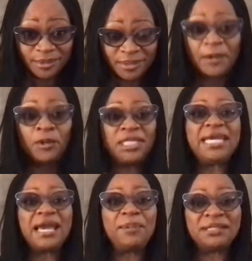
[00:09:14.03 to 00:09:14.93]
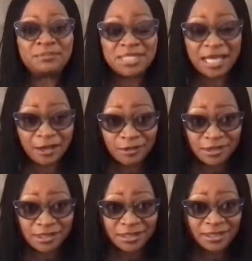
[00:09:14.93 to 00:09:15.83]
They only care about
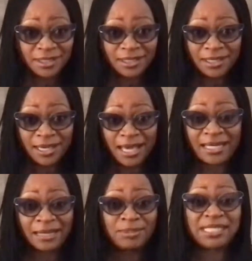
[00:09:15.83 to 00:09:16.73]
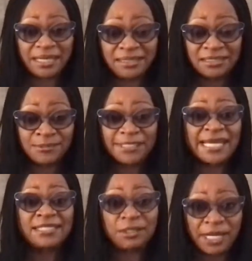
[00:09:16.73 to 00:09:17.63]
themselves. And I'm saying this because
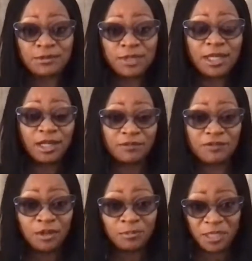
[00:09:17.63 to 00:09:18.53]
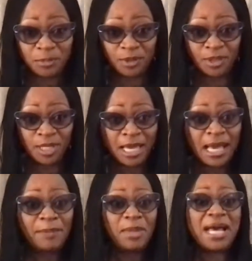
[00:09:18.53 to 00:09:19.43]
I interact with a lot of young people.
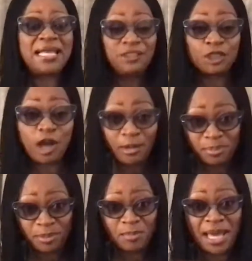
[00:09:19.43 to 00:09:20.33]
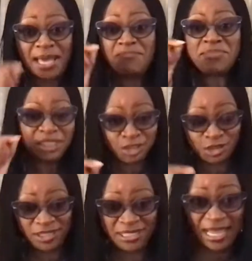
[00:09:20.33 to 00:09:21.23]
And my job, my
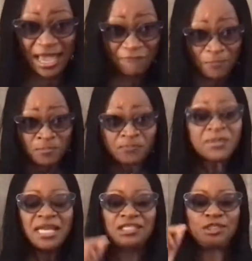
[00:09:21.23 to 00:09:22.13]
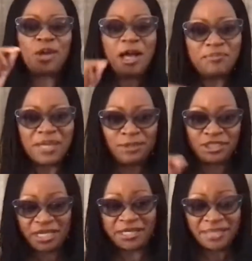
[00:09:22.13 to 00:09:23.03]
mission in life is to help them
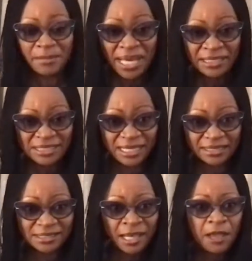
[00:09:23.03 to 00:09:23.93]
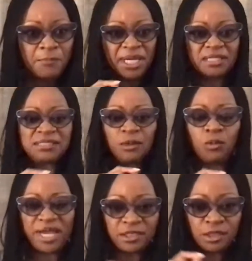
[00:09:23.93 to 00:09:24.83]
to change their mindsets. Because the
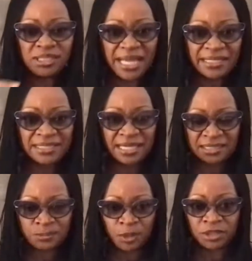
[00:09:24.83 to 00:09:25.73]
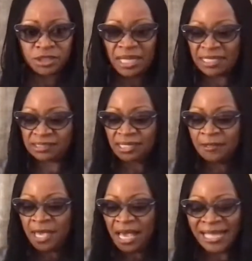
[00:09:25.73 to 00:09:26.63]
way society has brought us,
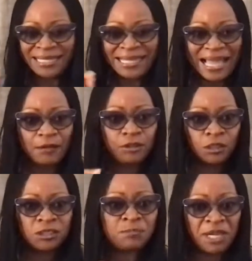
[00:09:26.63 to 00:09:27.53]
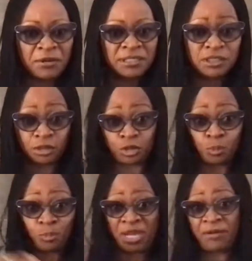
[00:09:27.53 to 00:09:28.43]
allowed us parents not
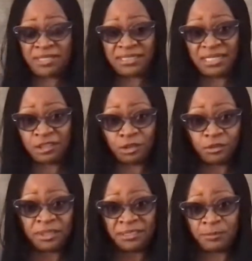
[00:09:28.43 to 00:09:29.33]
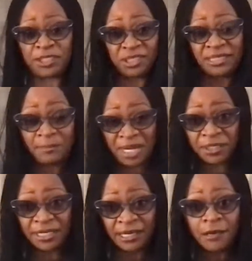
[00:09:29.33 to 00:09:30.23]
to parent our children, especially in
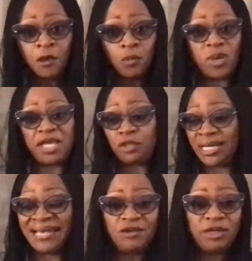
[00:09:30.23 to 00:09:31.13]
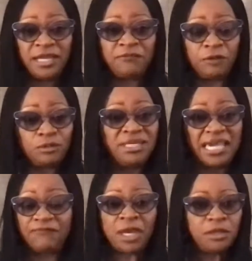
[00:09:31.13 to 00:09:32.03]
America, where you cannot even
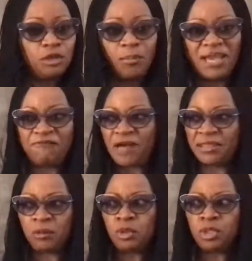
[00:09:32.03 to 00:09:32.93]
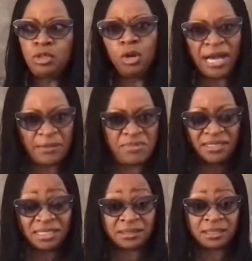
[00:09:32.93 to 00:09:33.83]
give. You know, my father would look at me
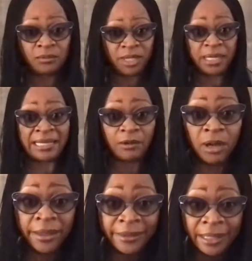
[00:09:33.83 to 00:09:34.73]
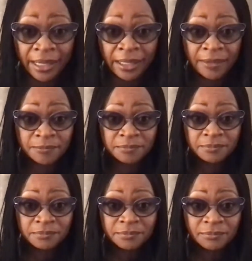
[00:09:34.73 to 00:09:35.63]
a certain way. And honey,
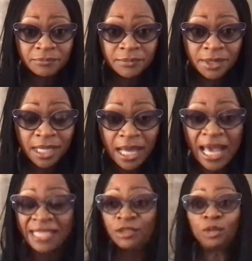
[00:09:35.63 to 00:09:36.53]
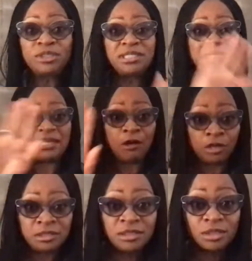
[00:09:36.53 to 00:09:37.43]
I totally
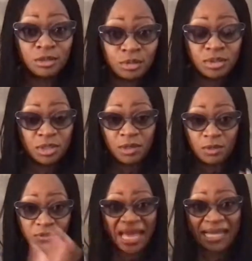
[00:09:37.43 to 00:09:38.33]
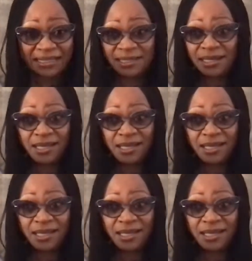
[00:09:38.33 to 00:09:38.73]
understood that.